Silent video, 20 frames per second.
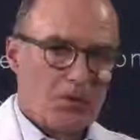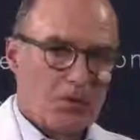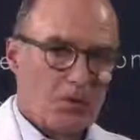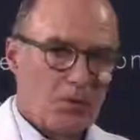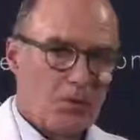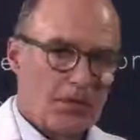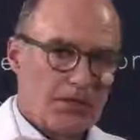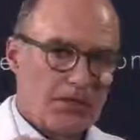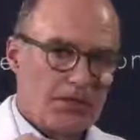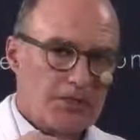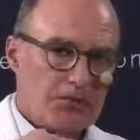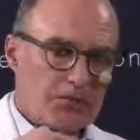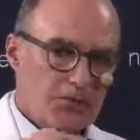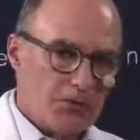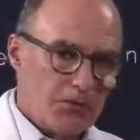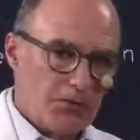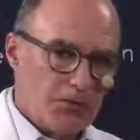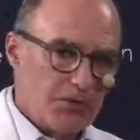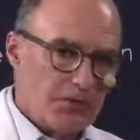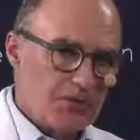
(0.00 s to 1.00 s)
What is
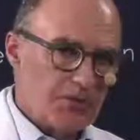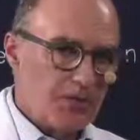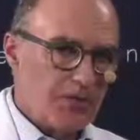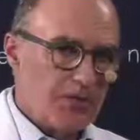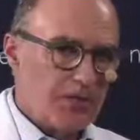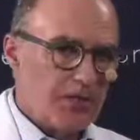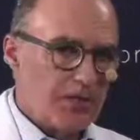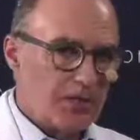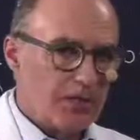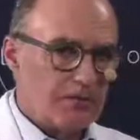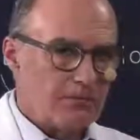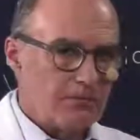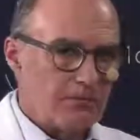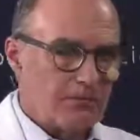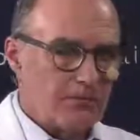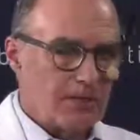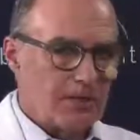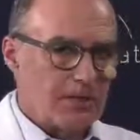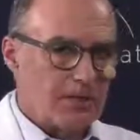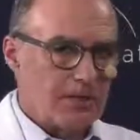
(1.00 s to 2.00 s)
true is you can
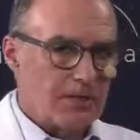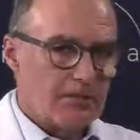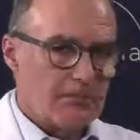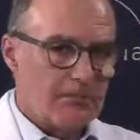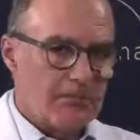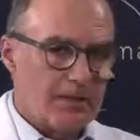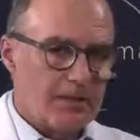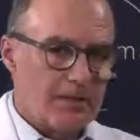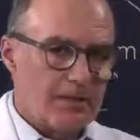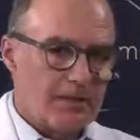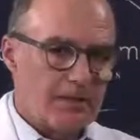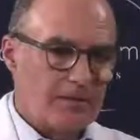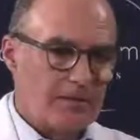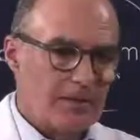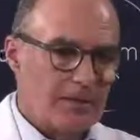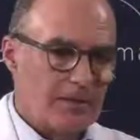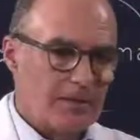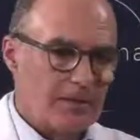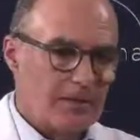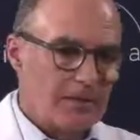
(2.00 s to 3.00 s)
make
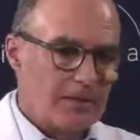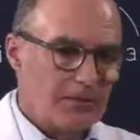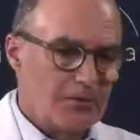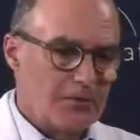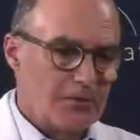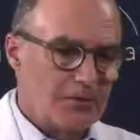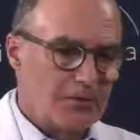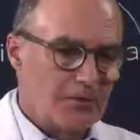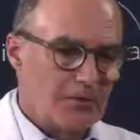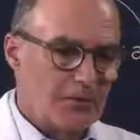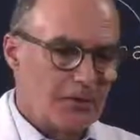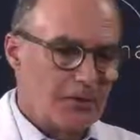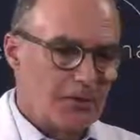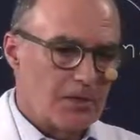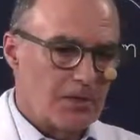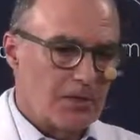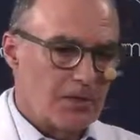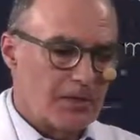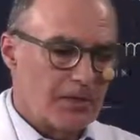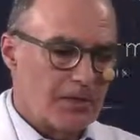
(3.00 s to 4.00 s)
a
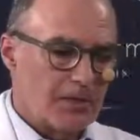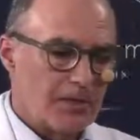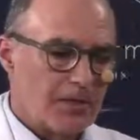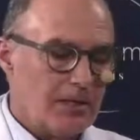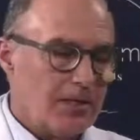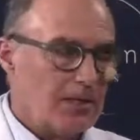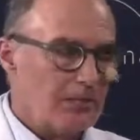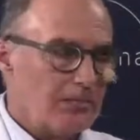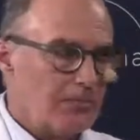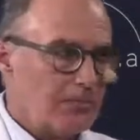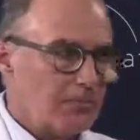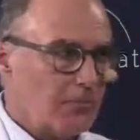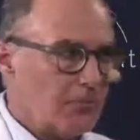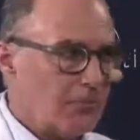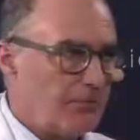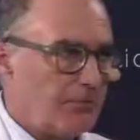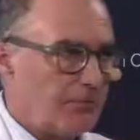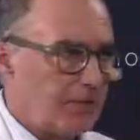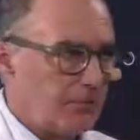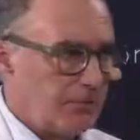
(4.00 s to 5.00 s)
lip
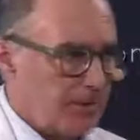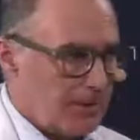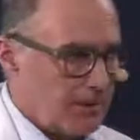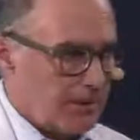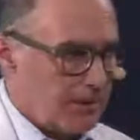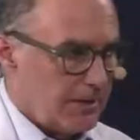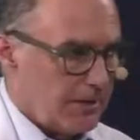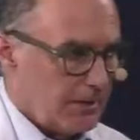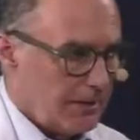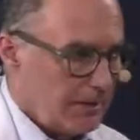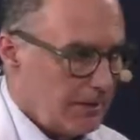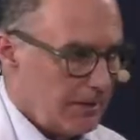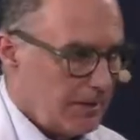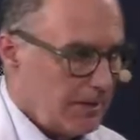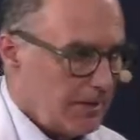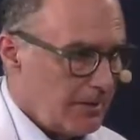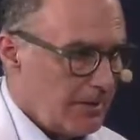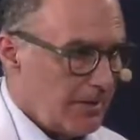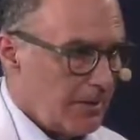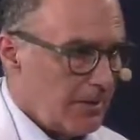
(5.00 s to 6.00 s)
more feminine
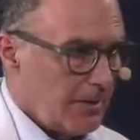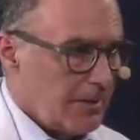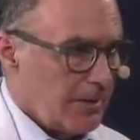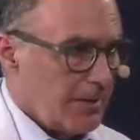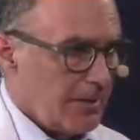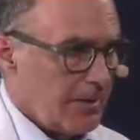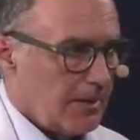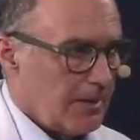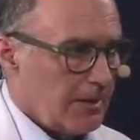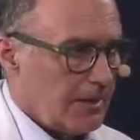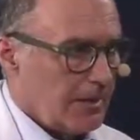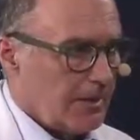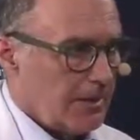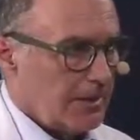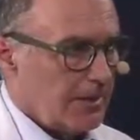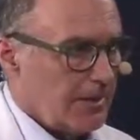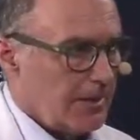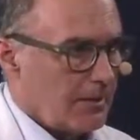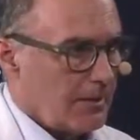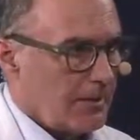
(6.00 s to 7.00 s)
and
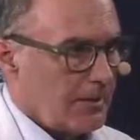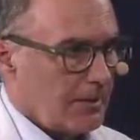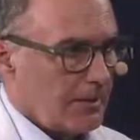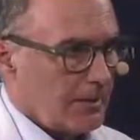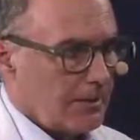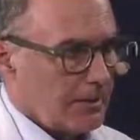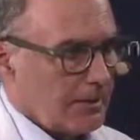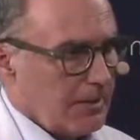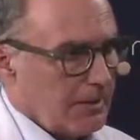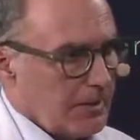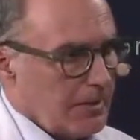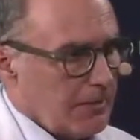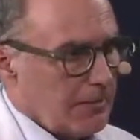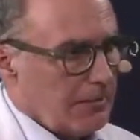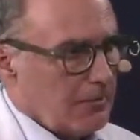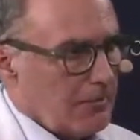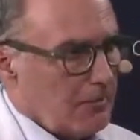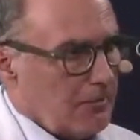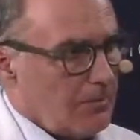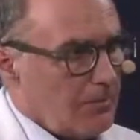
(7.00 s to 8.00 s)
a
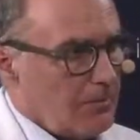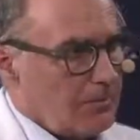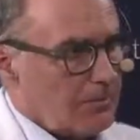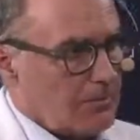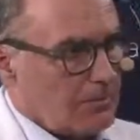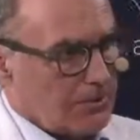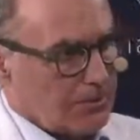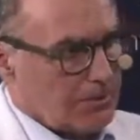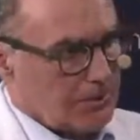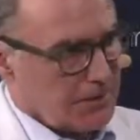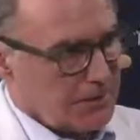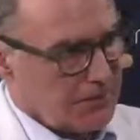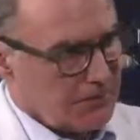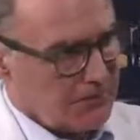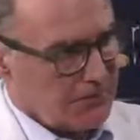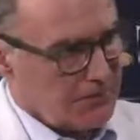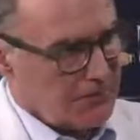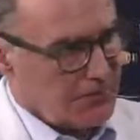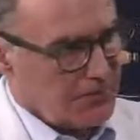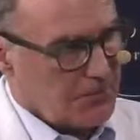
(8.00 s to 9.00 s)
lip more masculine,
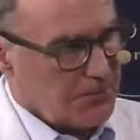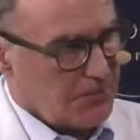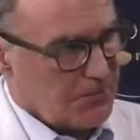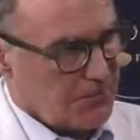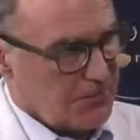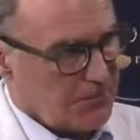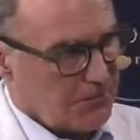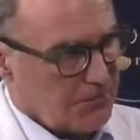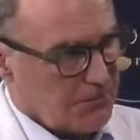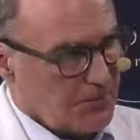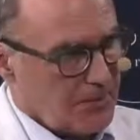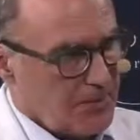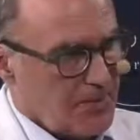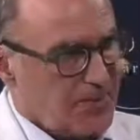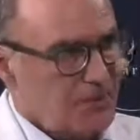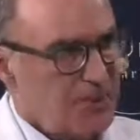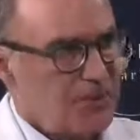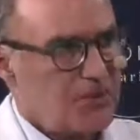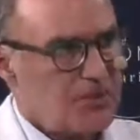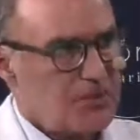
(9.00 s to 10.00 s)

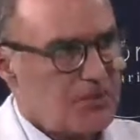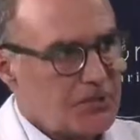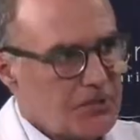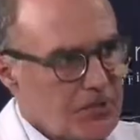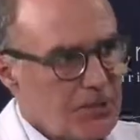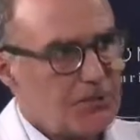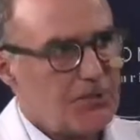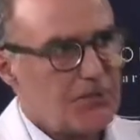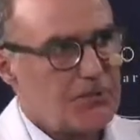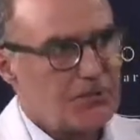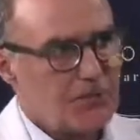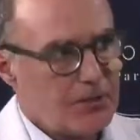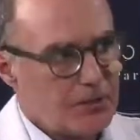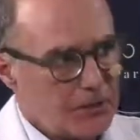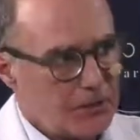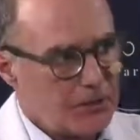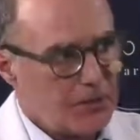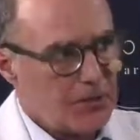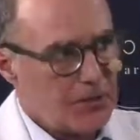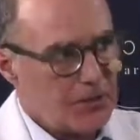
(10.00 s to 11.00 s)
Yes. This is
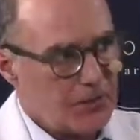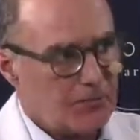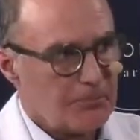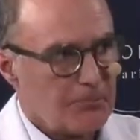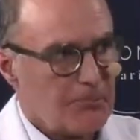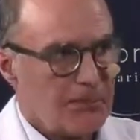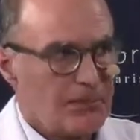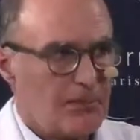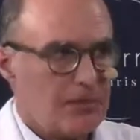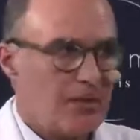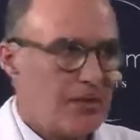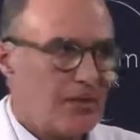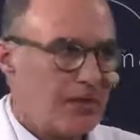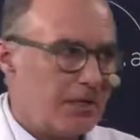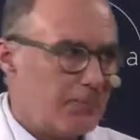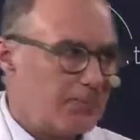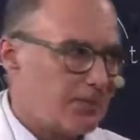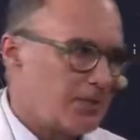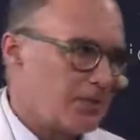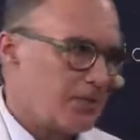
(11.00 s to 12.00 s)
another thing, but the
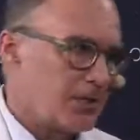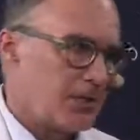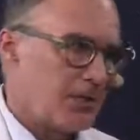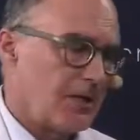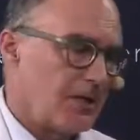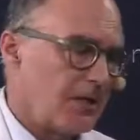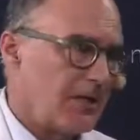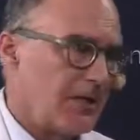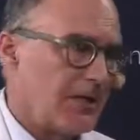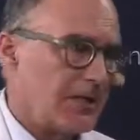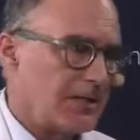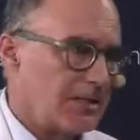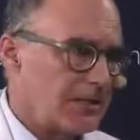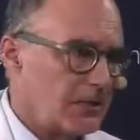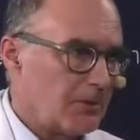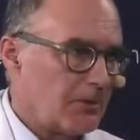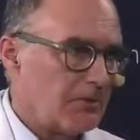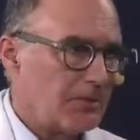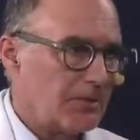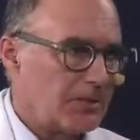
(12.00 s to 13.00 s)
lips are
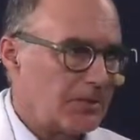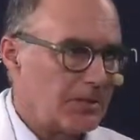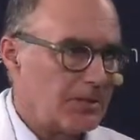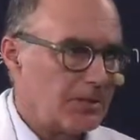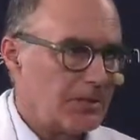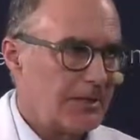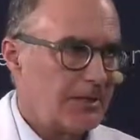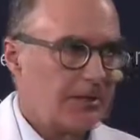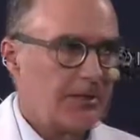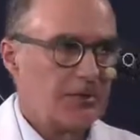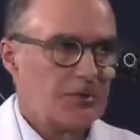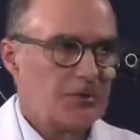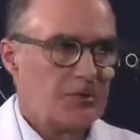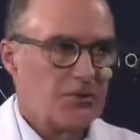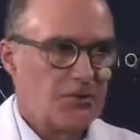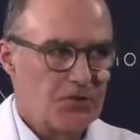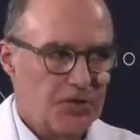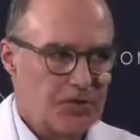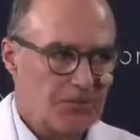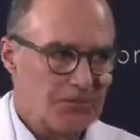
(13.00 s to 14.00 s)
anatomically
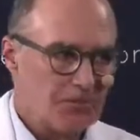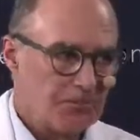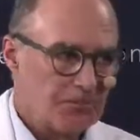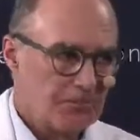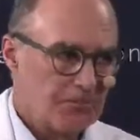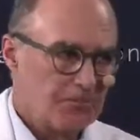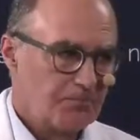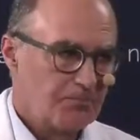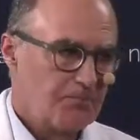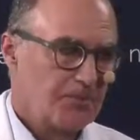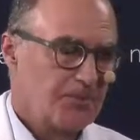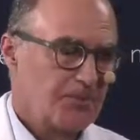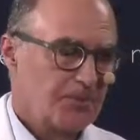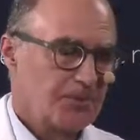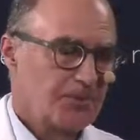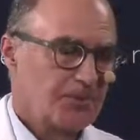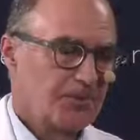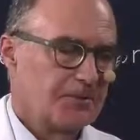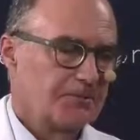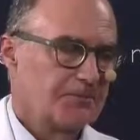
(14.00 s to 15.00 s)
the same,
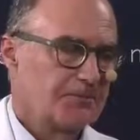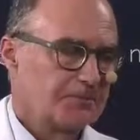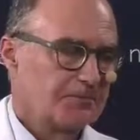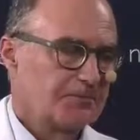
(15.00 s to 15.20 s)
all right?